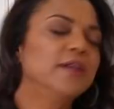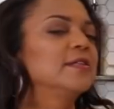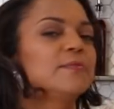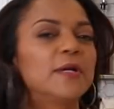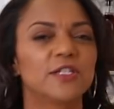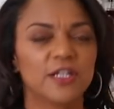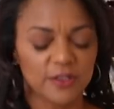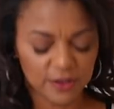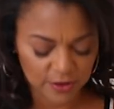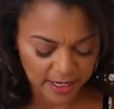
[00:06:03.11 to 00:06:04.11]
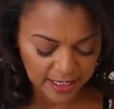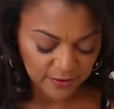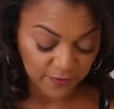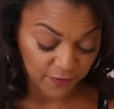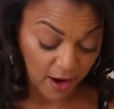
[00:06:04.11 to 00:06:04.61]
it as much as they used to. I
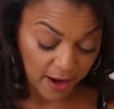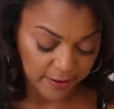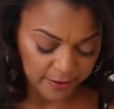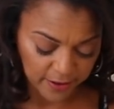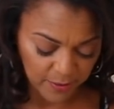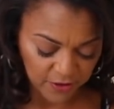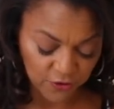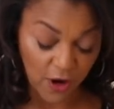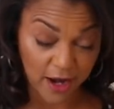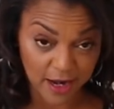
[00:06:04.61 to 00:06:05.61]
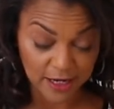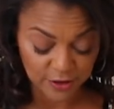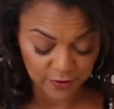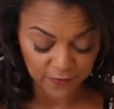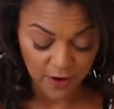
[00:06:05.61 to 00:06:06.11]
guess fried, you know, everybody's trying not
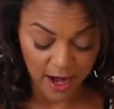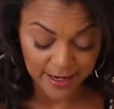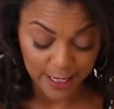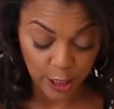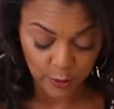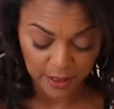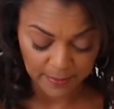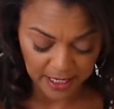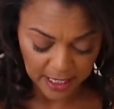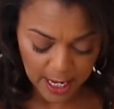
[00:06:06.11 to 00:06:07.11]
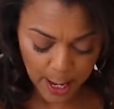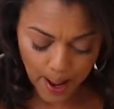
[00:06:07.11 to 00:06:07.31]
to do fried, including me.